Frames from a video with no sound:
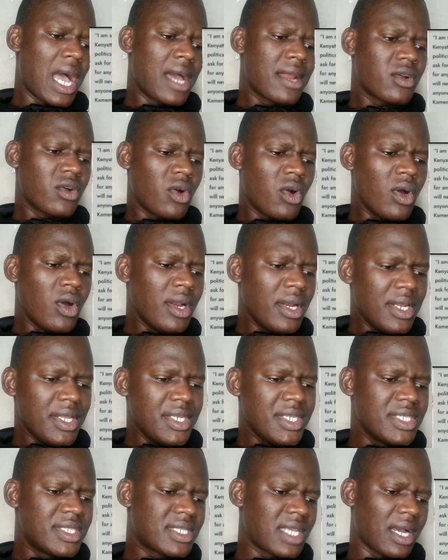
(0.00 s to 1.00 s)
and
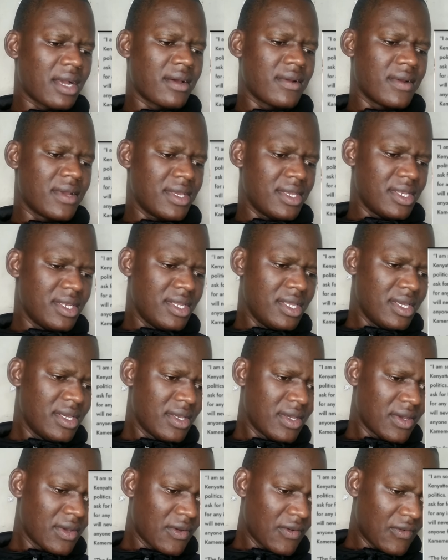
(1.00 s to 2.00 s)
only
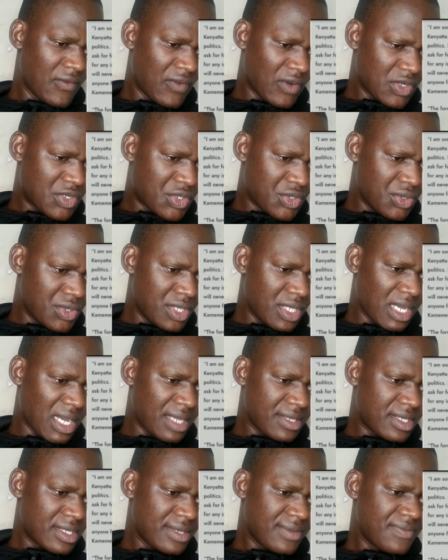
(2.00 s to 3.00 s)
disagreed for 2
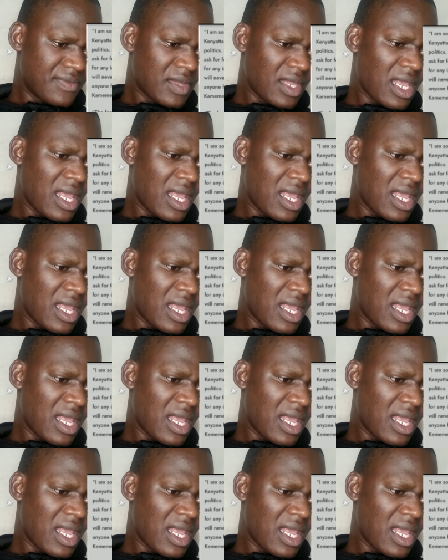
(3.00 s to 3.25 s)
years,